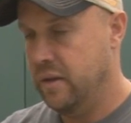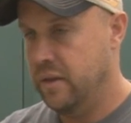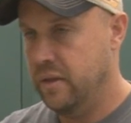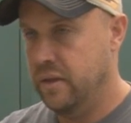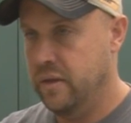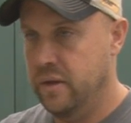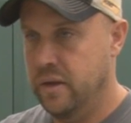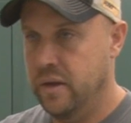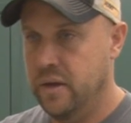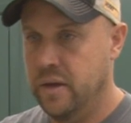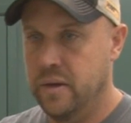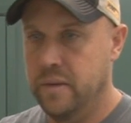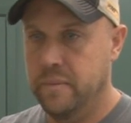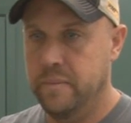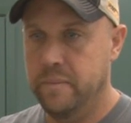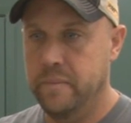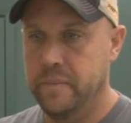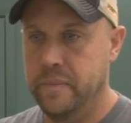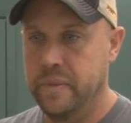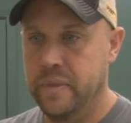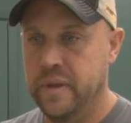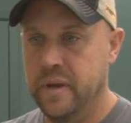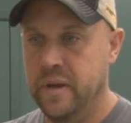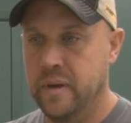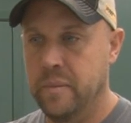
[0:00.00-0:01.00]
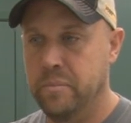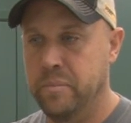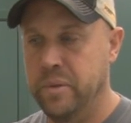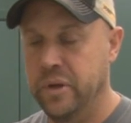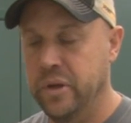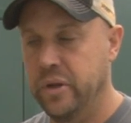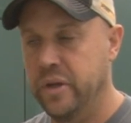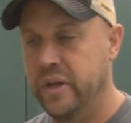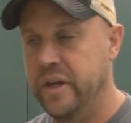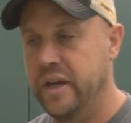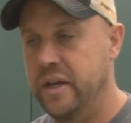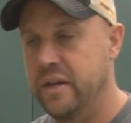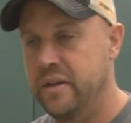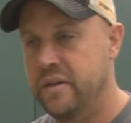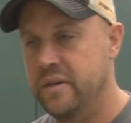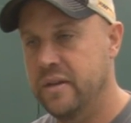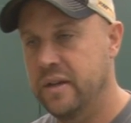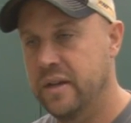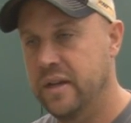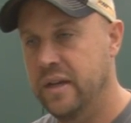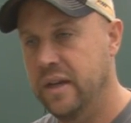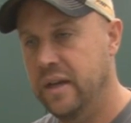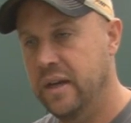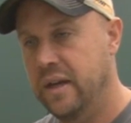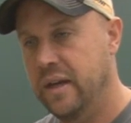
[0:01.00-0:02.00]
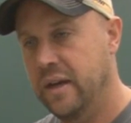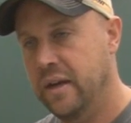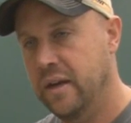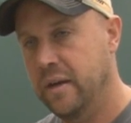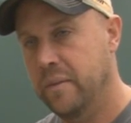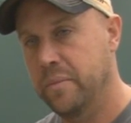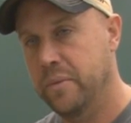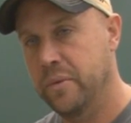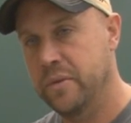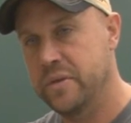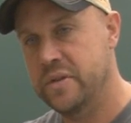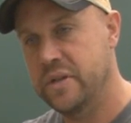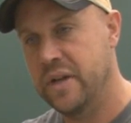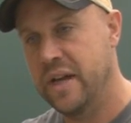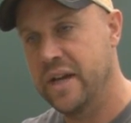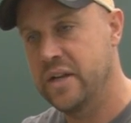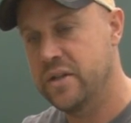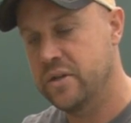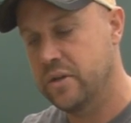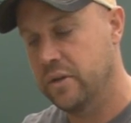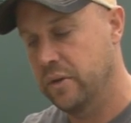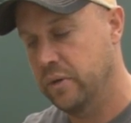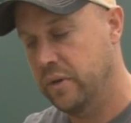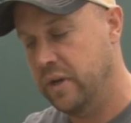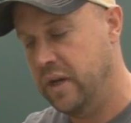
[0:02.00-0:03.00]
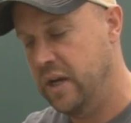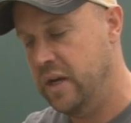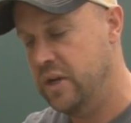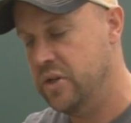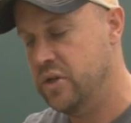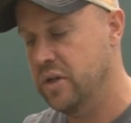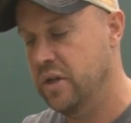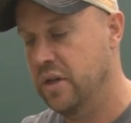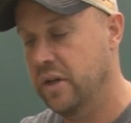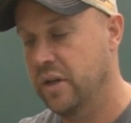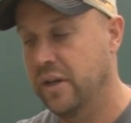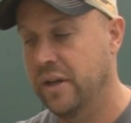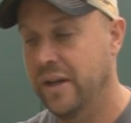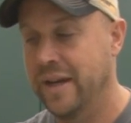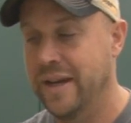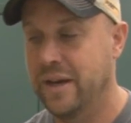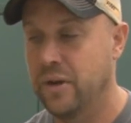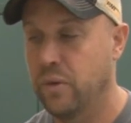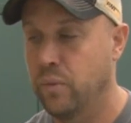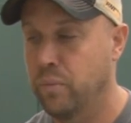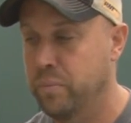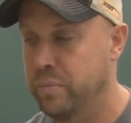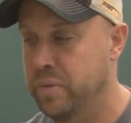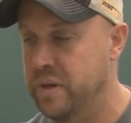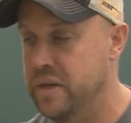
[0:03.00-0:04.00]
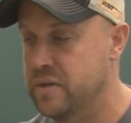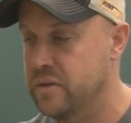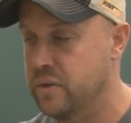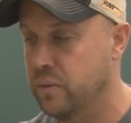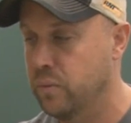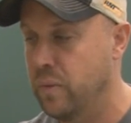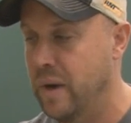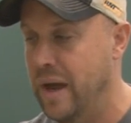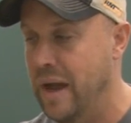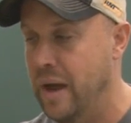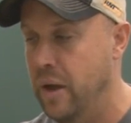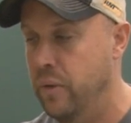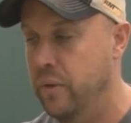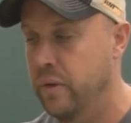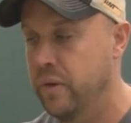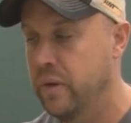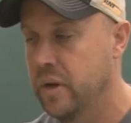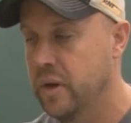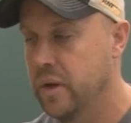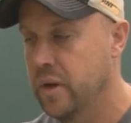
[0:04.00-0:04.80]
the ability to get in a precise location like a piece of round